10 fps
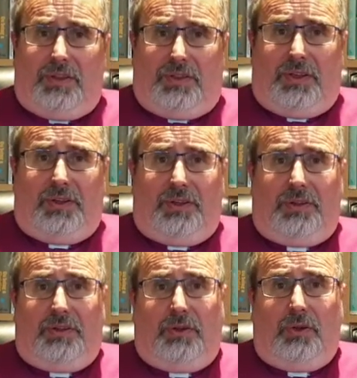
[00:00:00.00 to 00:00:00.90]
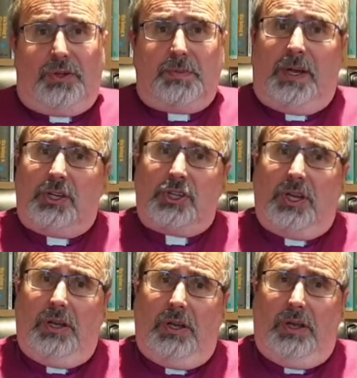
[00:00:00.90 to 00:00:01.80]
The Lord's my
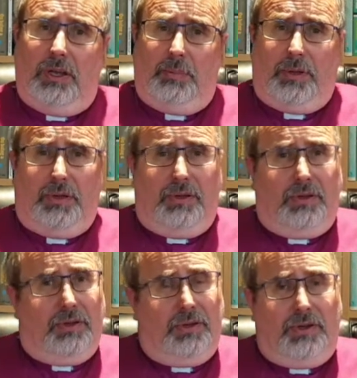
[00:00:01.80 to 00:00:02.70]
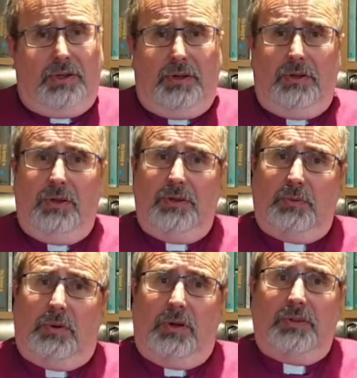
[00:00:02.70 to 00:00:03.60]
shepherd, I'll not
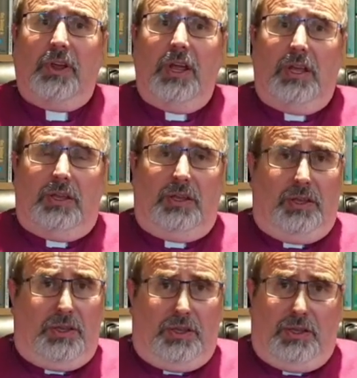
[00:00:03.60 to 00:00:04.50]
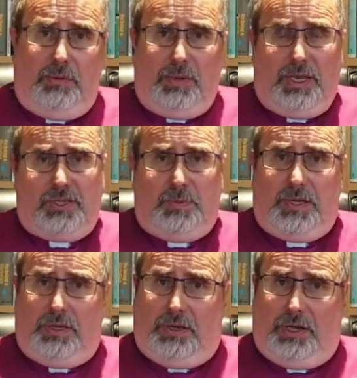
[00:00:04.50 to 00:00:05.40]
want, he makes
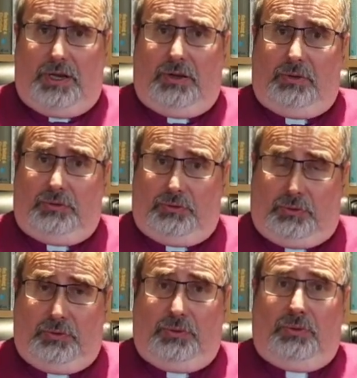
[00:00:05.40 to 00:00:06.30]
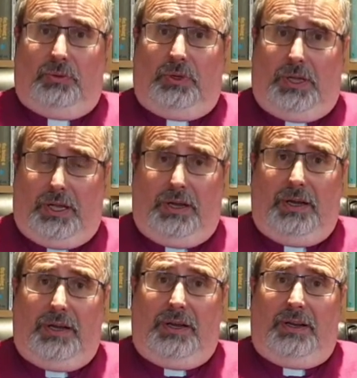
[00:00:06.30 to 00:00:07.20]
me down to
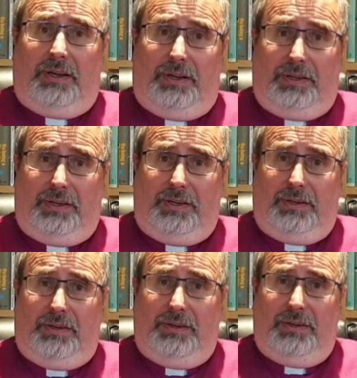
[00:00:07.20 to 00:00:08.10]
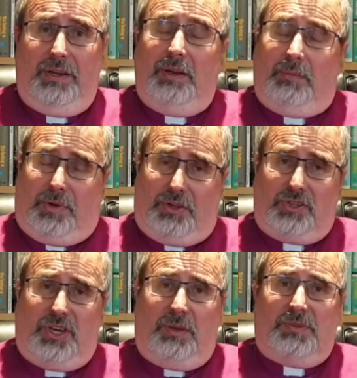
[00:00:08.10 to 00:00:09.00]
lie. Brother
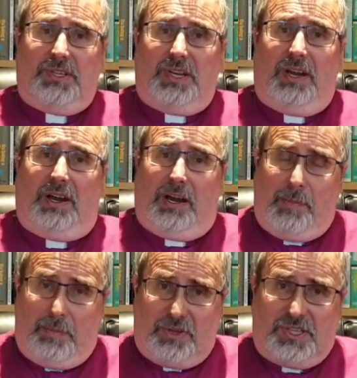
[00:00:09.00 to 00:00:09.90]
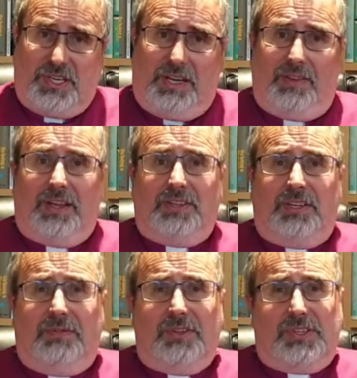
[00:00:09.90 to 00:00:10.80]
James is there, and I remember singing that at
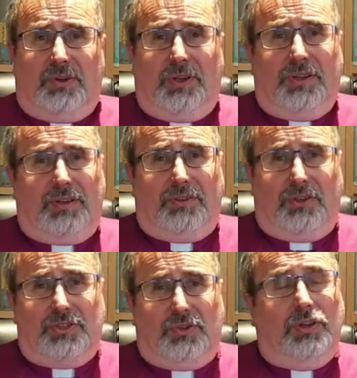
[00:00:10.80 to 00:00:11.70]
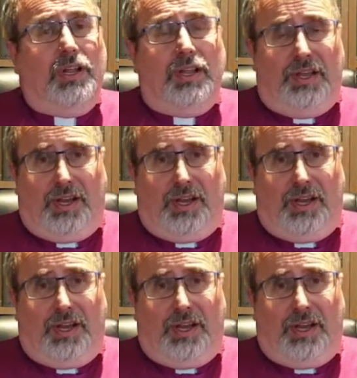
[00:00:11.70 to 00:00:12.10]
Evensong in the cathedral in